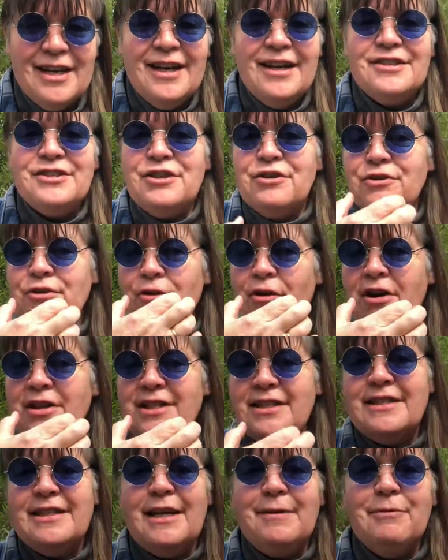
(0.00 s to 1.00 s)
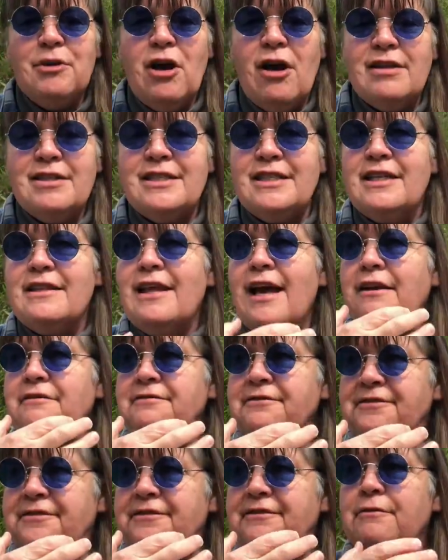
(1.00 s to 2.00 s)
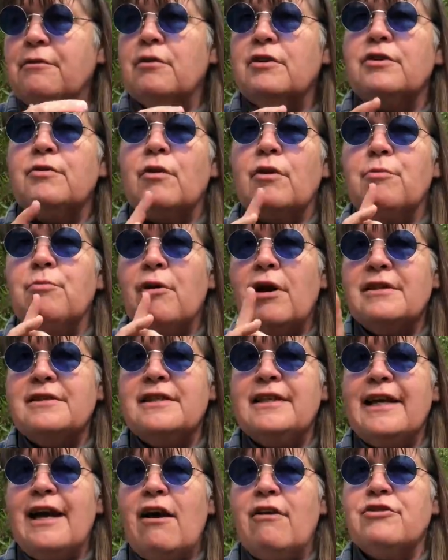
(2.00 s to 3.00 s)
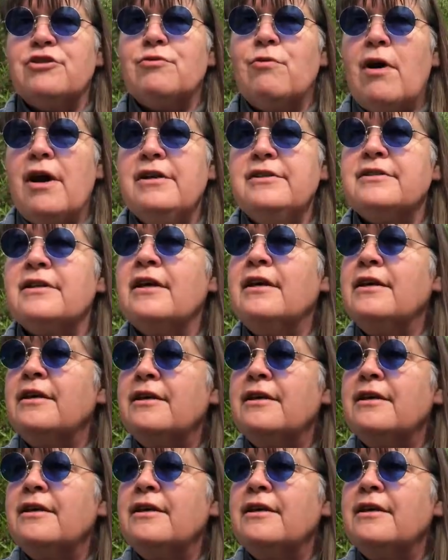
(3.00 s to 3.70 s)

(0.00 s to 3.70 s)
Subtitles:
So you're on the same consonant that we're pressing out twice,